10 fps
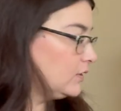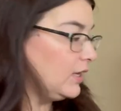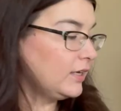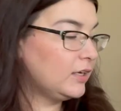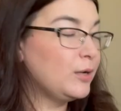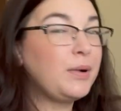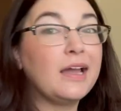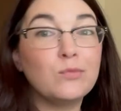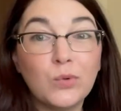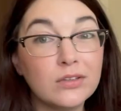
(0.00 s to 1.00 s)
that up.
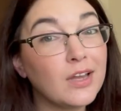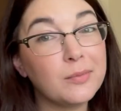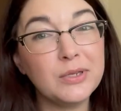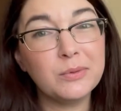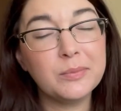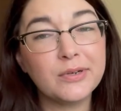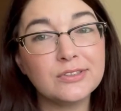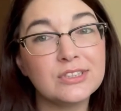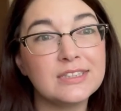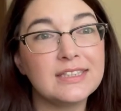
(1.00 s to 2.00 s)
I will not be
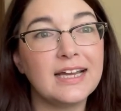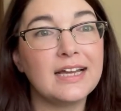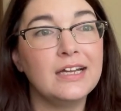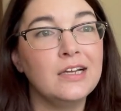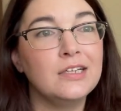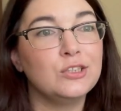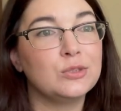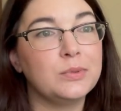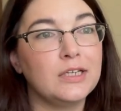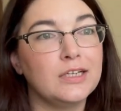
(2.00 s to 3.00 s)
repurchasing that
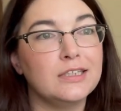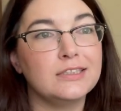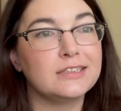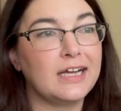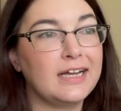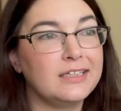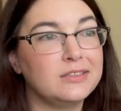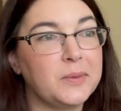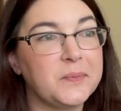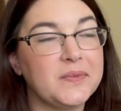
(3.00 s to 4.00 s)
just because I
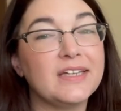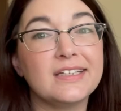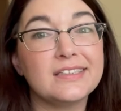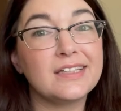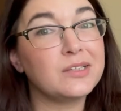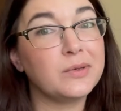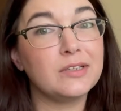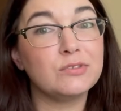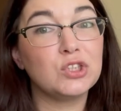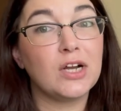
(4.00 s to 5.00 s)
don't think it did that great
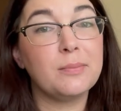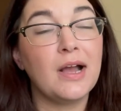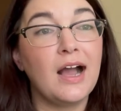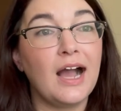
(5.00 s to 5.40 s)
of a job.